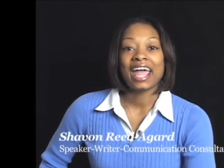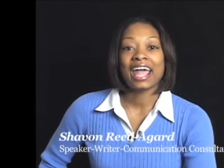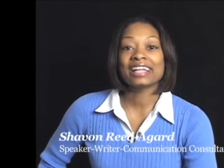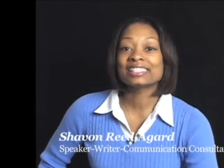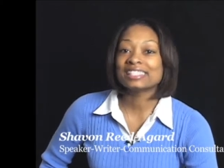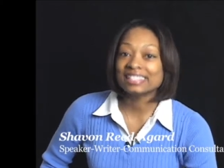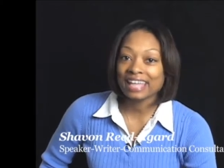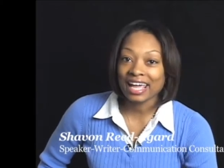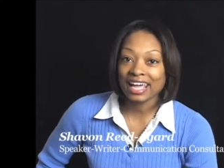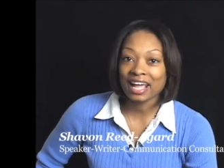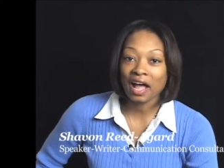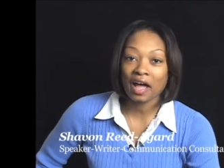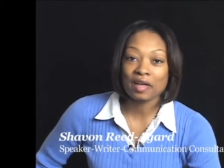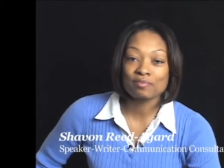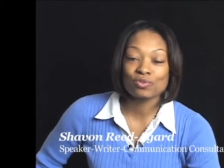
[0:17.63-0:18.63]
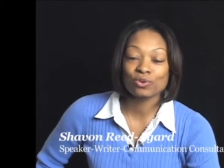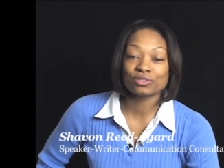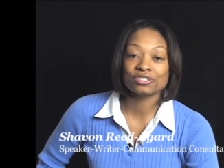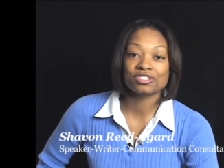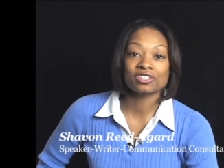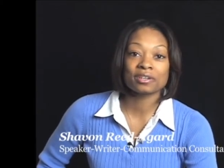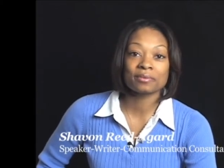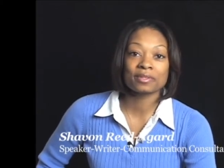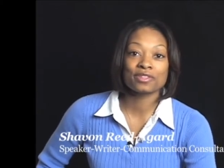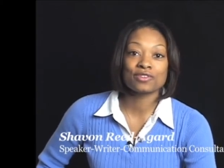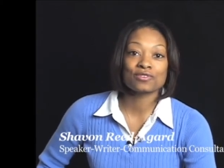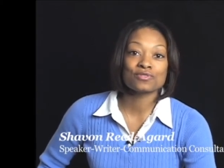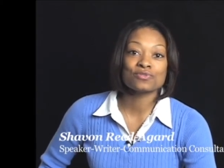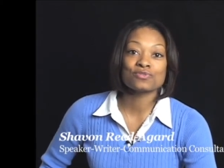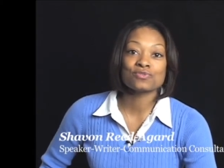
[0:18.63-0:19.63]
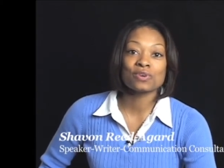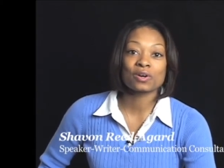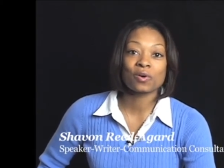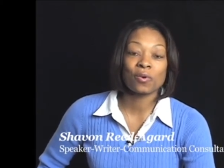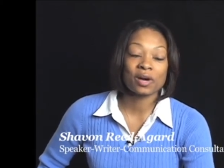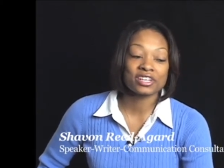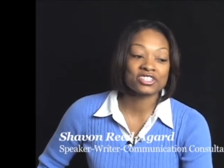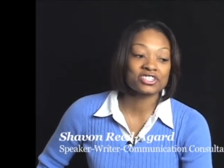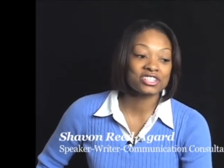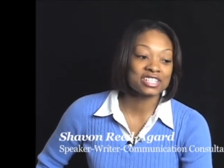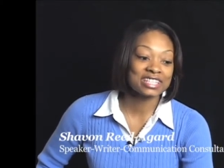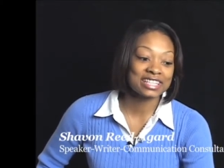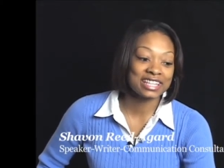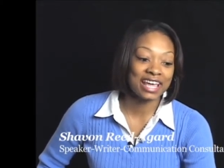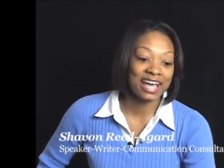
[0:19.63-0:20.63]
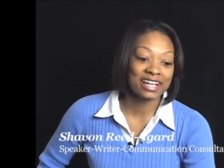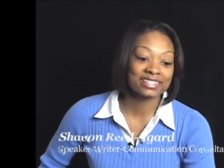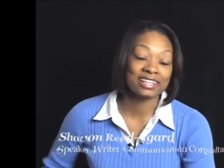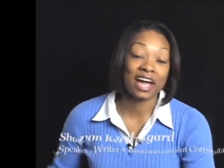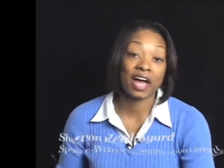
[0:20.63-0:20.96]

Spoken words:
And today I am going to share with you a question that